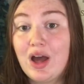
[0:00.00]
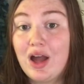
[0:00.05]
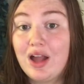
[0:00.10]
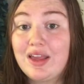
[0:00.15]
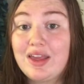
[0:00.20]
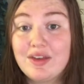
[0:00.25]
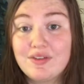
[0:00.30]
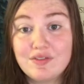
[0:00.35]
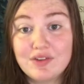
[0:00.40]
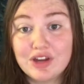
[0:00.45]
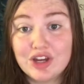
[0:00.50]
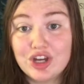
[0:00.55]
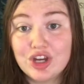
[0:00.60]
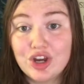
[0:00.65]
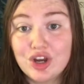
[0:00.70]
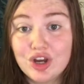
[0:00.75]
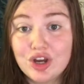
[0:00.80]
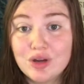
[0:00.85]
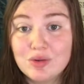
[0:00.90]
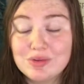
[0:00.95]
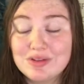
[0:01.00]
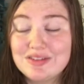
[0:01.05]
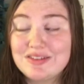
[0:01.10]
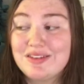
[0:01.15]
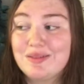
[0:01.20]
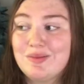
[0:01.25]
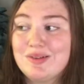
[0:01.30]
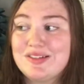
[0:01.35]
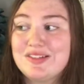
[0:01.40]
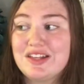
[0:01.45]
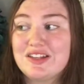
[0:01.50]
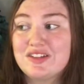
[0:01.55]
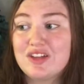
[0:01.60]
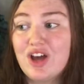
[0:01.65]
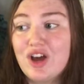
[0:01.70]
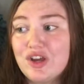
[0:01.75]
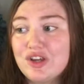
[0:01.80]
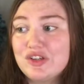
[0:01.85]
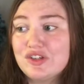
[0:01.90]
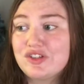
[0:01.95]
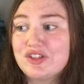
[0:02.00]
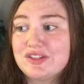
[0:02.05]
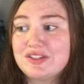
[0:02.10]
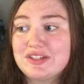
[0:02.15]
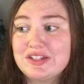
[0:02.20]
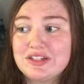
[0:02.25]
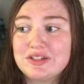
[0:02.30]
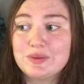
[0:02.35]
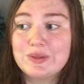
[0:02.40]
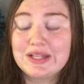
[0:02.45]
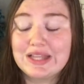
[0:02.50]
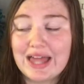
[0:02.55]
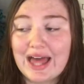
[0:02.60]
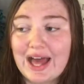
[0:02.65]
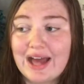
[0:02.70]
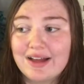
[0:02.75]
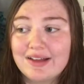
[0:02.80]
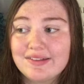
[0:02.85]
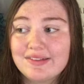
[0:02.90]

get very hurt when someone says, oh, you just need to relax.